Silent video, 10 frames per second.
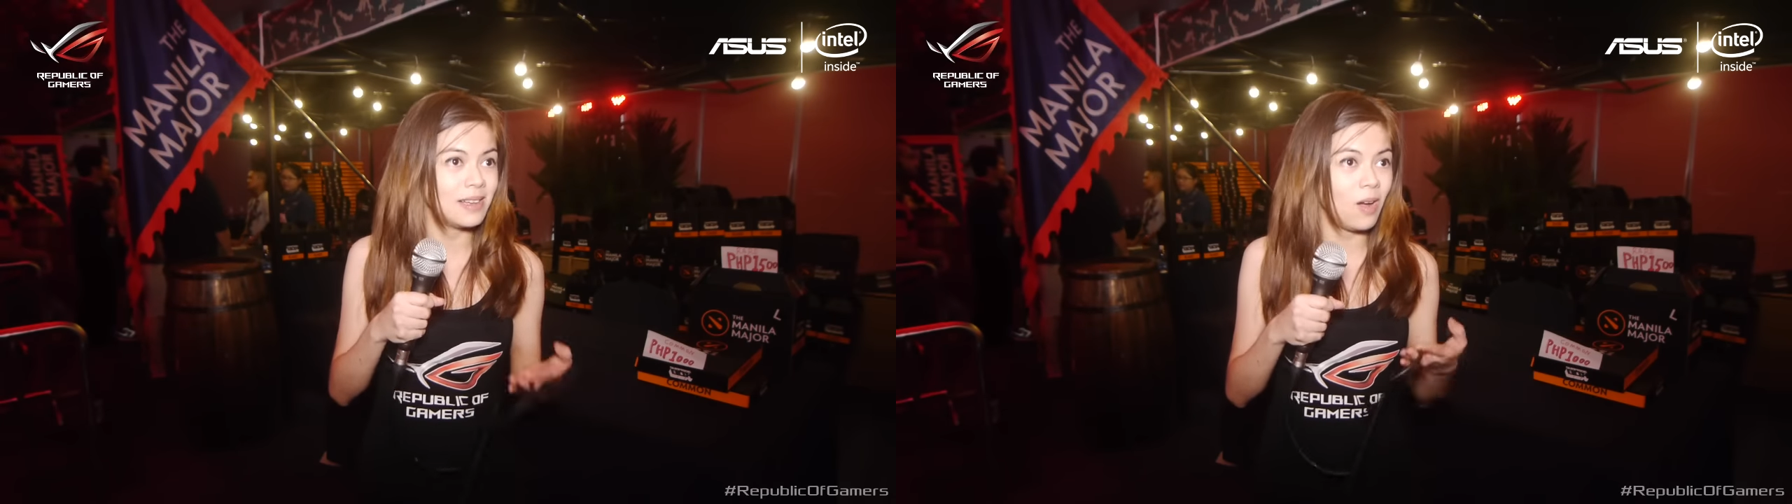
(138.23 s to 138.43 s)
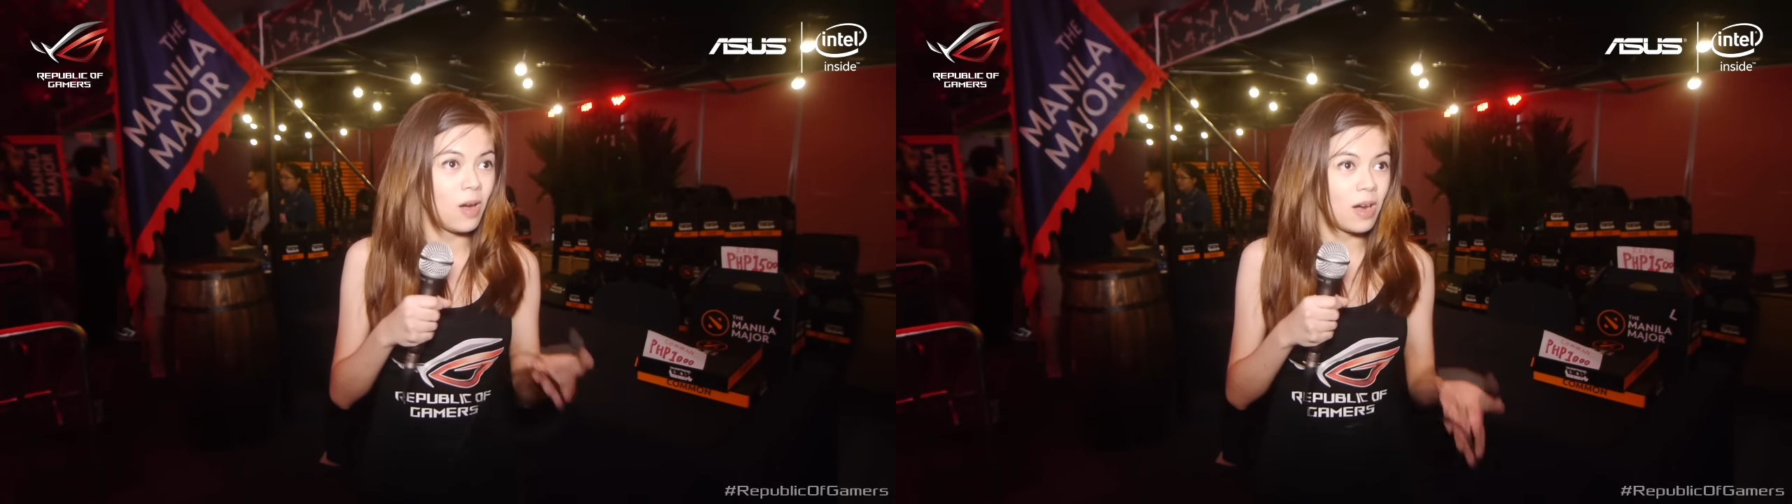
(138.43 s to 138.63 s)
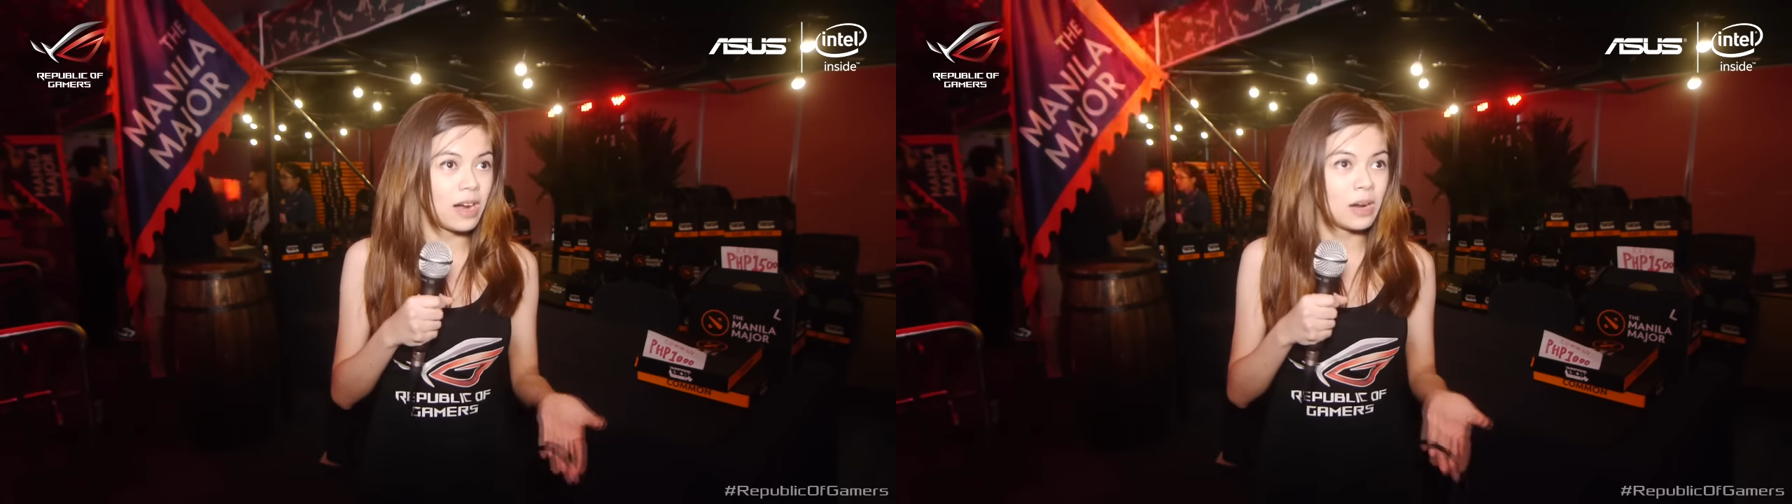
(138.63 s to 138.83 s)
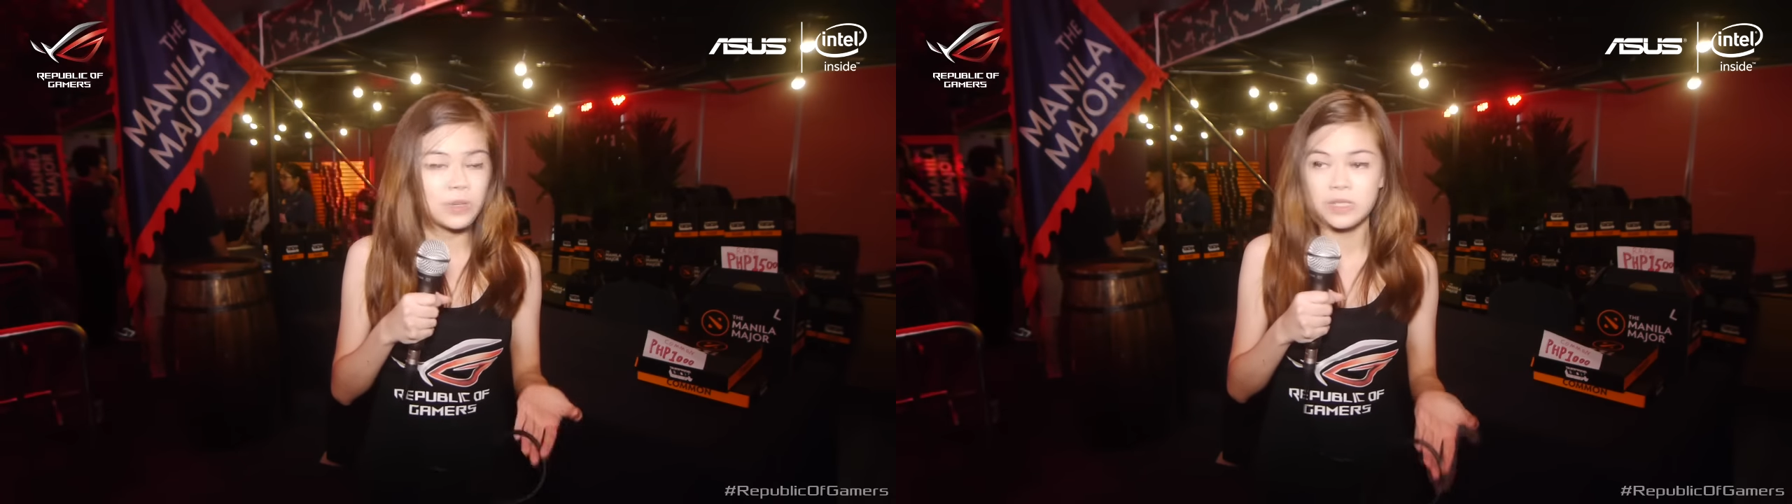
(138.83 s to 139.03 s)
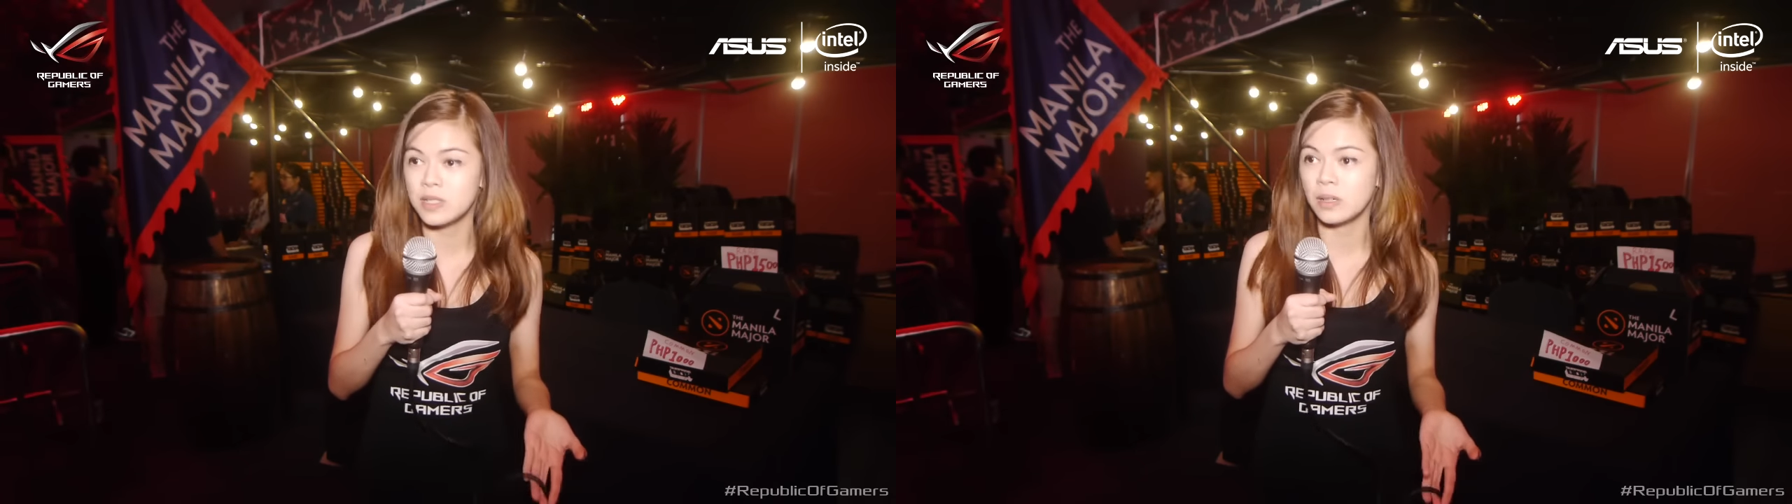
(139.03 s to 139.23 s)
hour
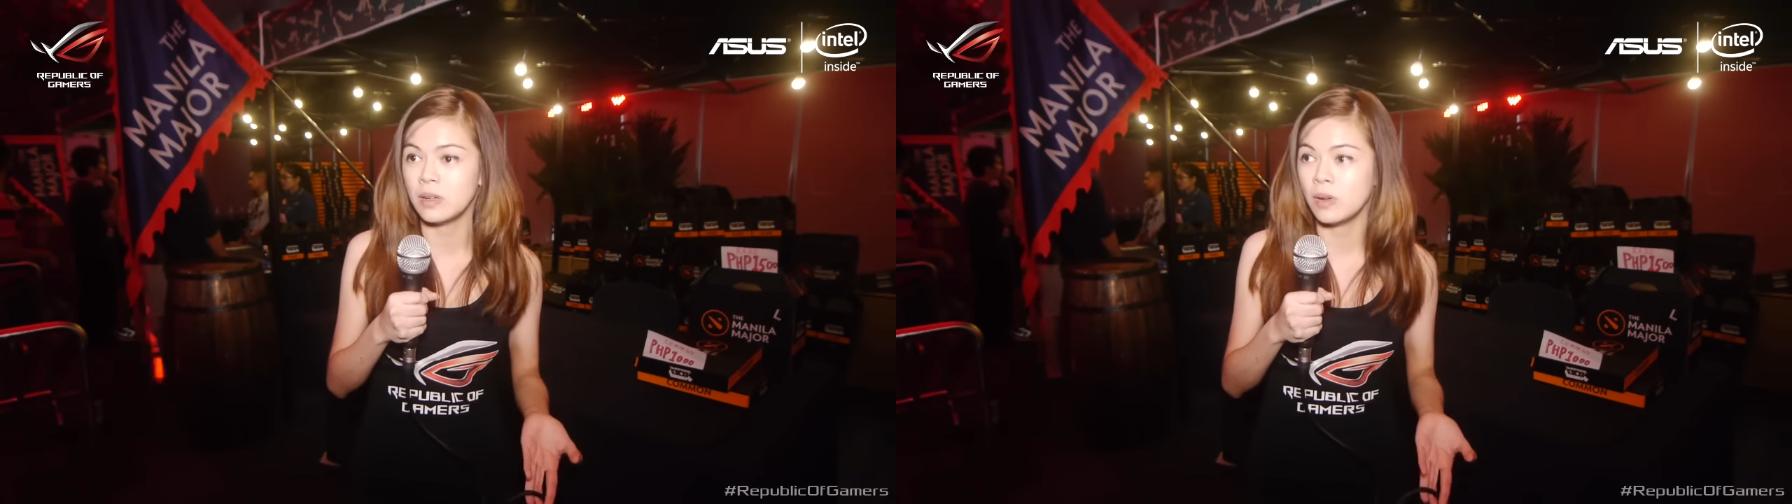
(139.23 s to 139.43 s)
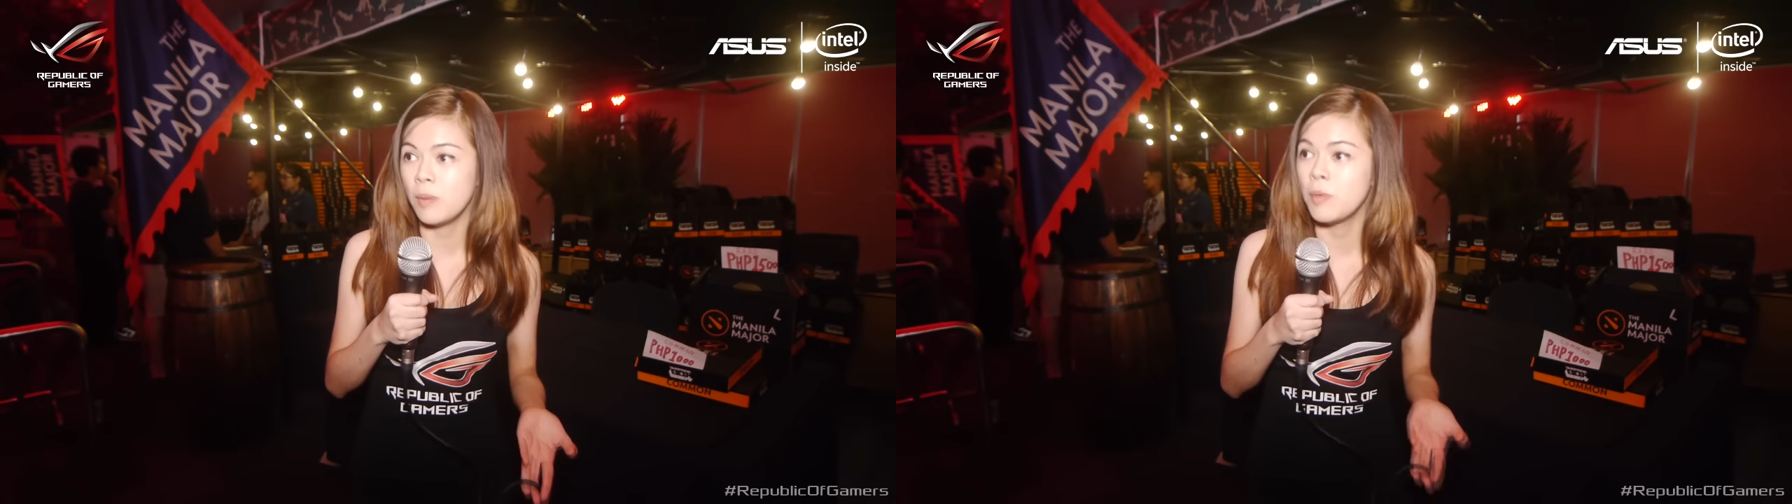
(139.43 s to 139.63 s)
or so,